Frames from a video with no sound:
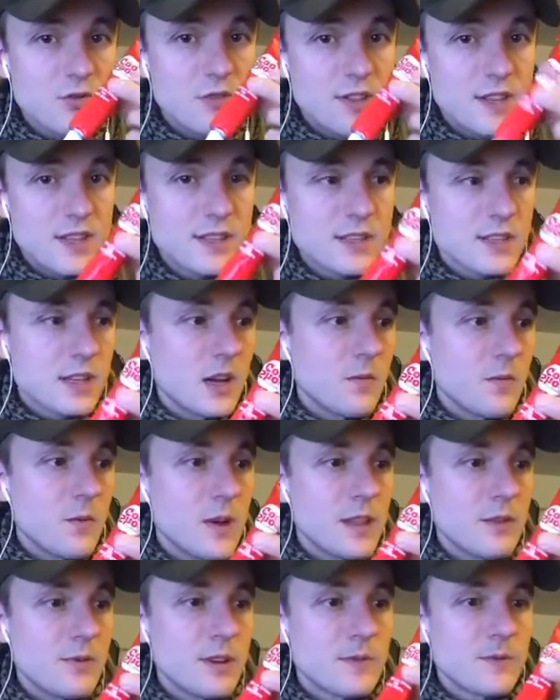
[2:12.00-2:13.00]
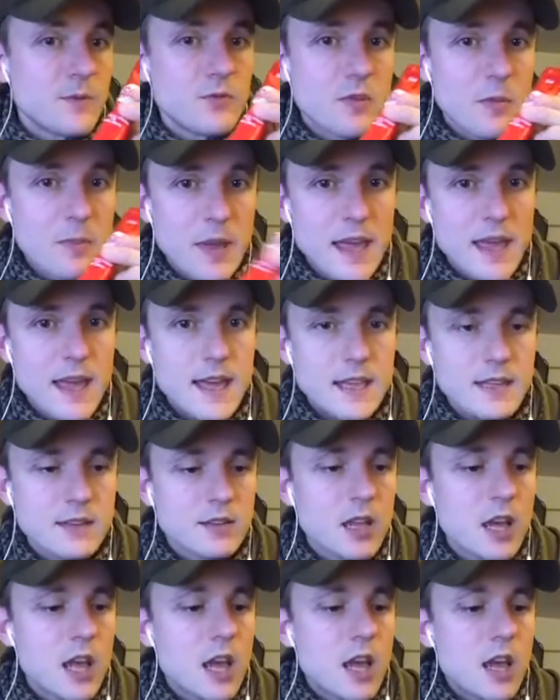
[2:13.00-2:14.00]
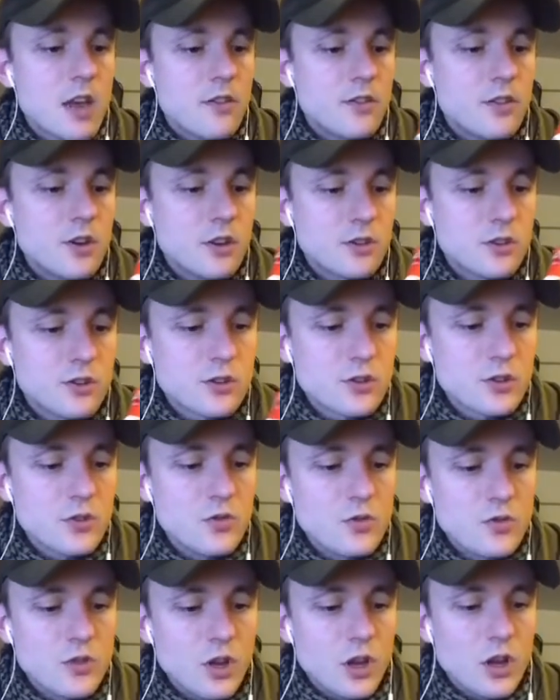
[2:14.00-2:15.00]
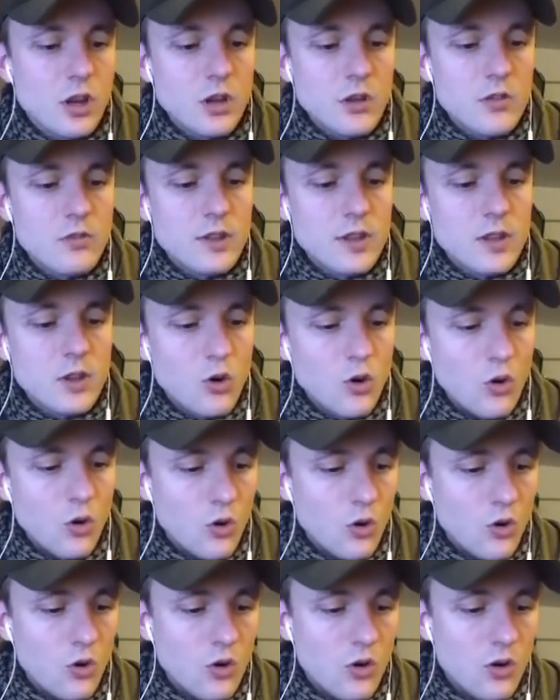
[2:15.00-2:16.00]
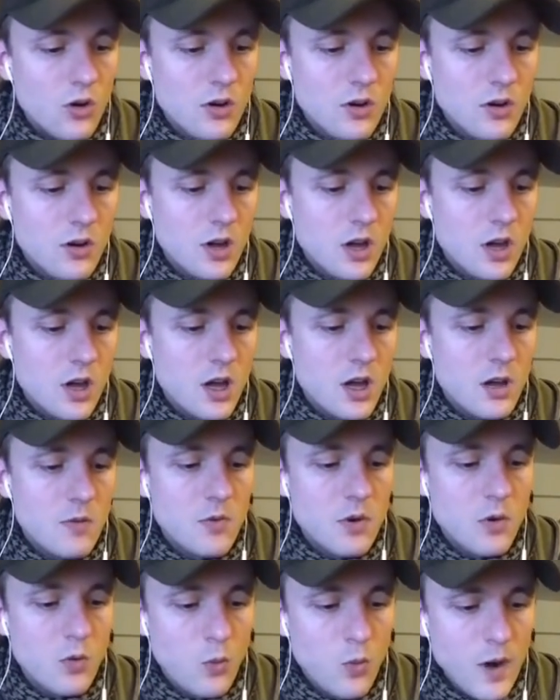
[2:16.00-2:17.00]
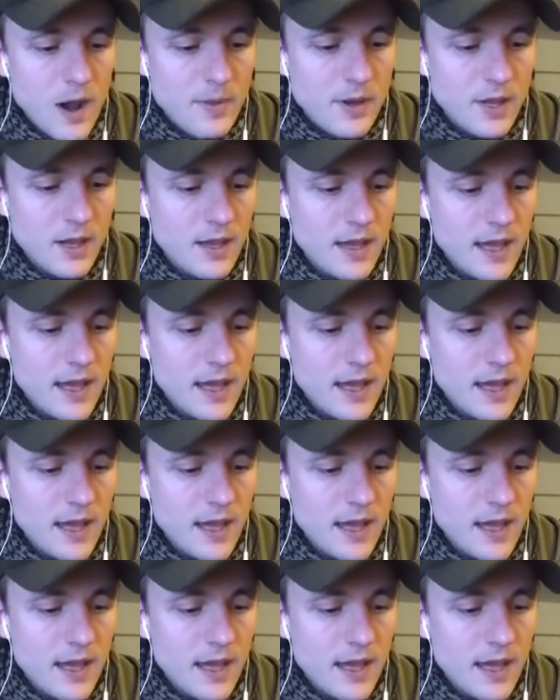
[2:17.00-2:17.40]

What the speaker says: this stuff, whether it's for repairs, the suit, the clothing, or webbing.